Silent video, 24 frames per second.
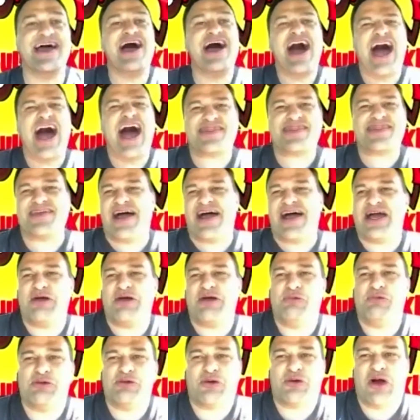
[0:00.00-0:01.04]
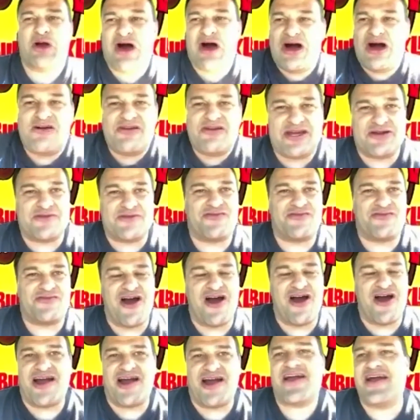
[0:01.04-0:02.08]
I thought we were all here for
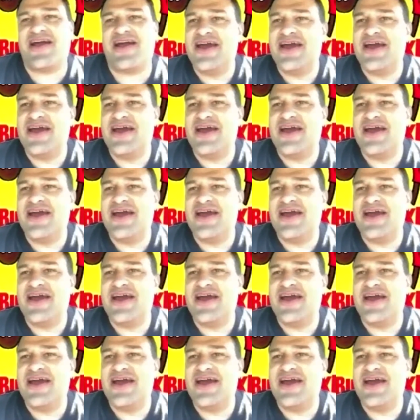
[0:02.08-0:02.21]
art,